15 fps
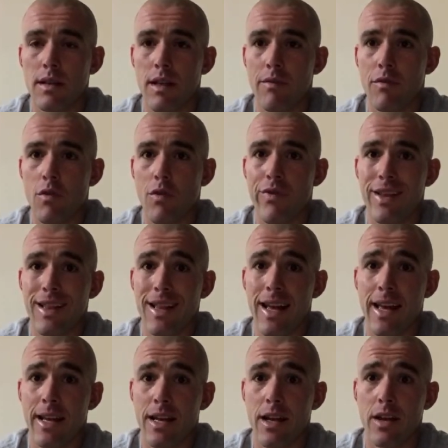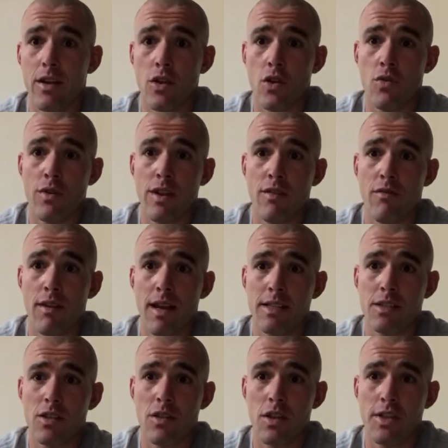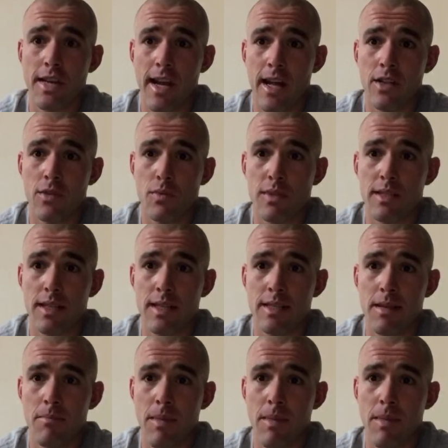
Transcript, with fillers: if you feel like you don't need rest or the challenge was easy,